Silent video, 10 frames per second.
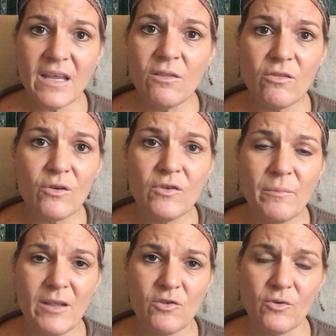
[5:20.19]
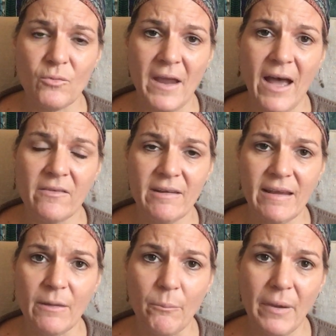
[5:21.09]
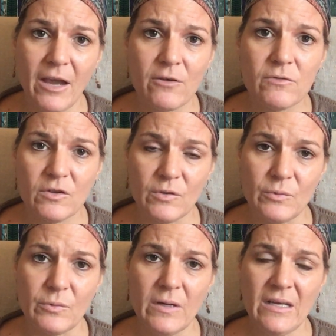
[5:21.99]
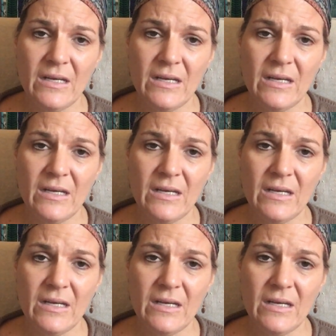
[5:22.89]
in third dimensional reality compared to